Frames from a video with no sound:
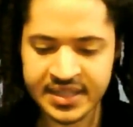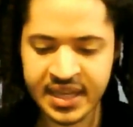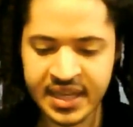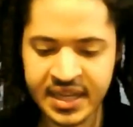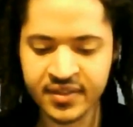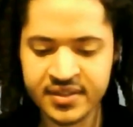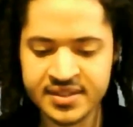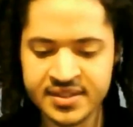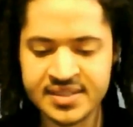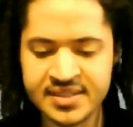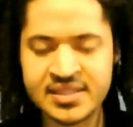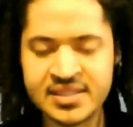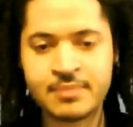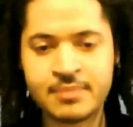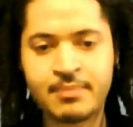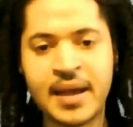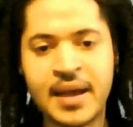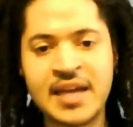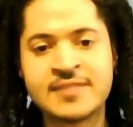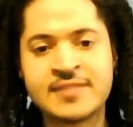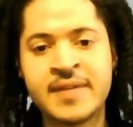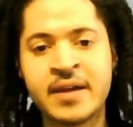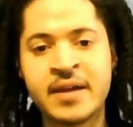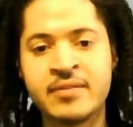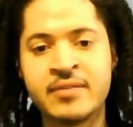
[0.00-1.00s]
Now, the distant
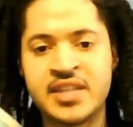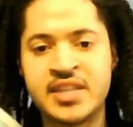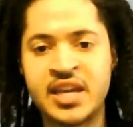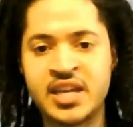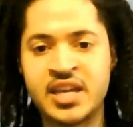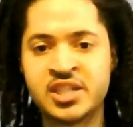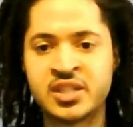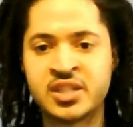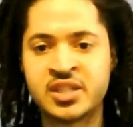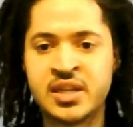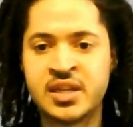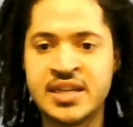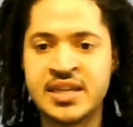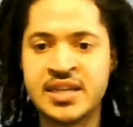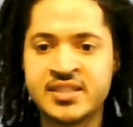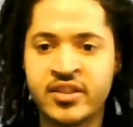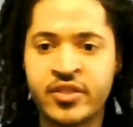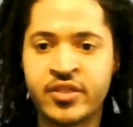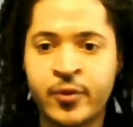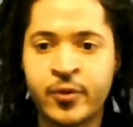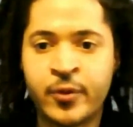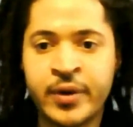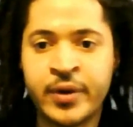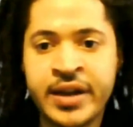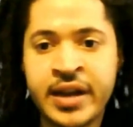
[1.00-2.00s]
past foundation is
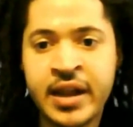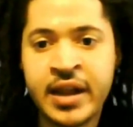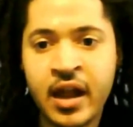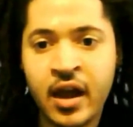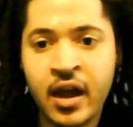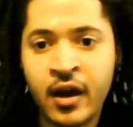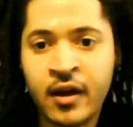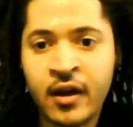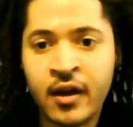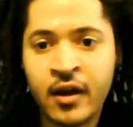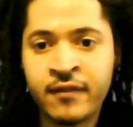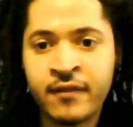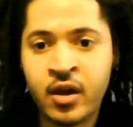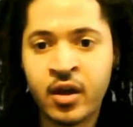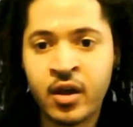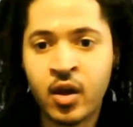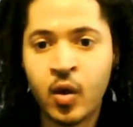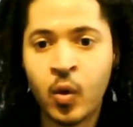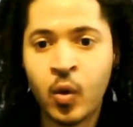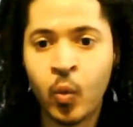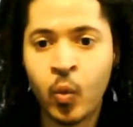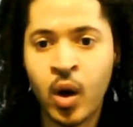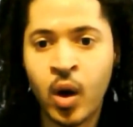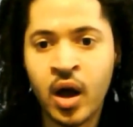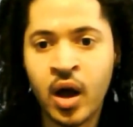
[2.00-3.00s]
a Three of
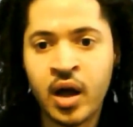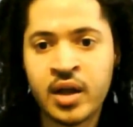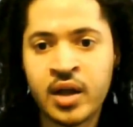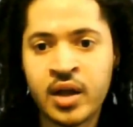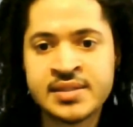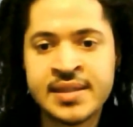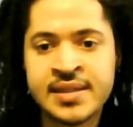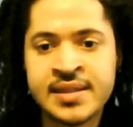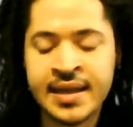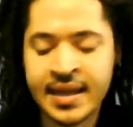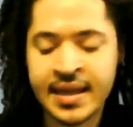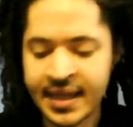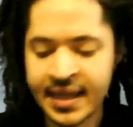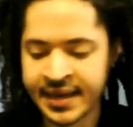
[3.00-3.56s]
Wands.